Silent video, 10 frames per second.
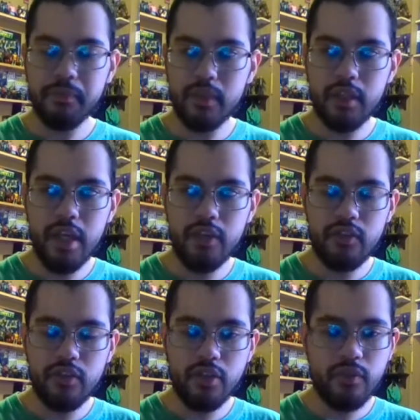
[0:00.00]

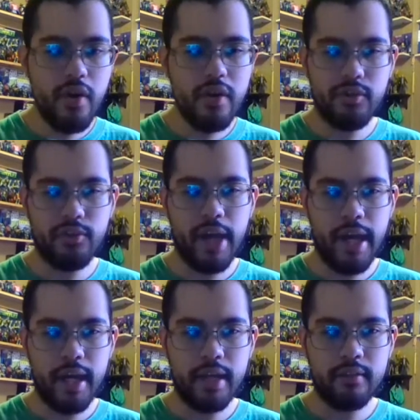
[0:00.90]
it's very
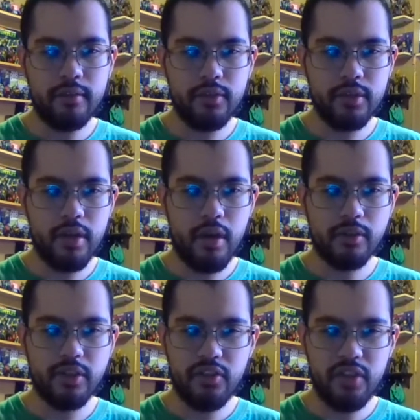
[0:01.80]
sad,
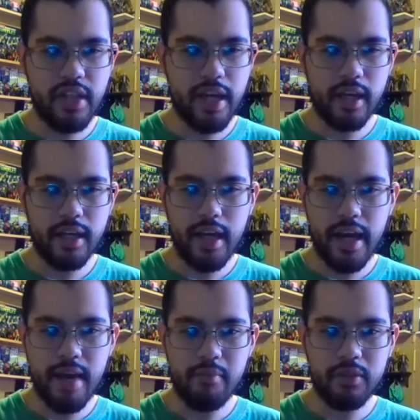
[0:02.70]
to see that kind of
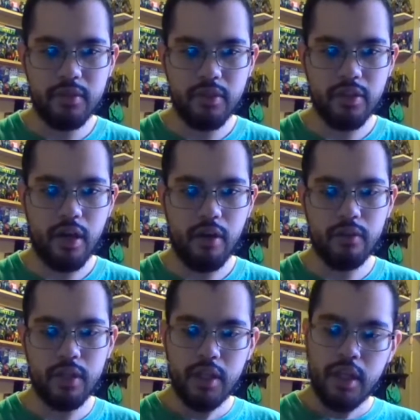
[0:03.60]
happen,
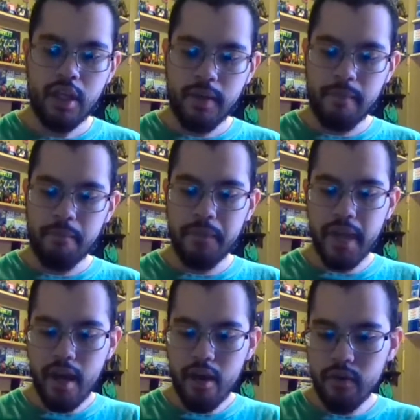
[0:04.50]

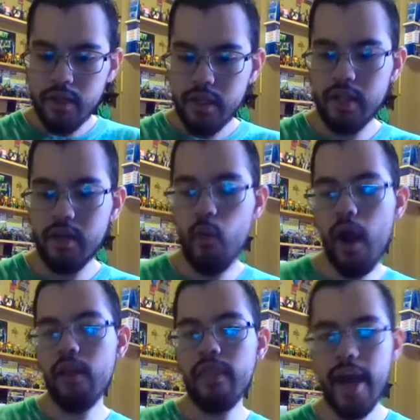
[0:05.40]
Now,
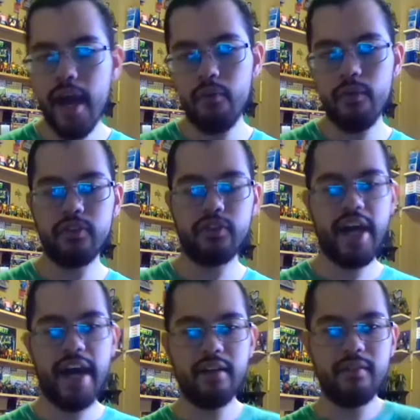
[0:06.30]
while that was
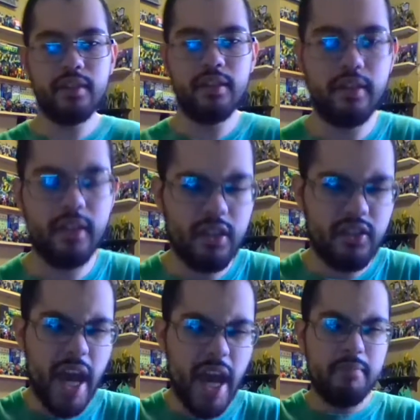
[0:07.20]
kind of a
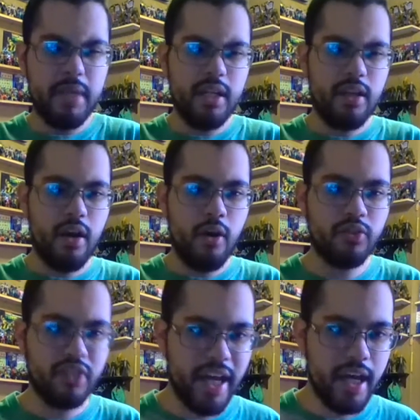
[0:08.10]
sad video,
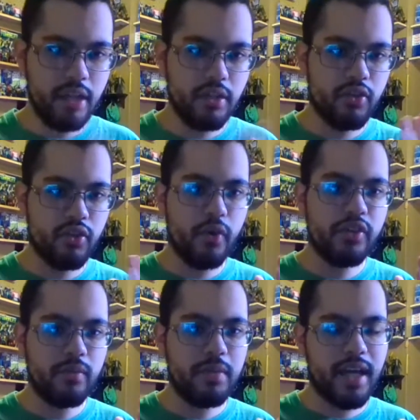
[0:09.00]
today this is going
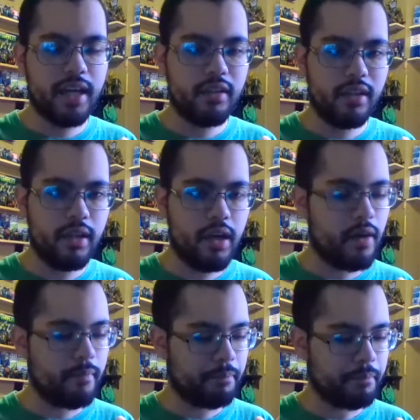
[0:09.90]
to be kind of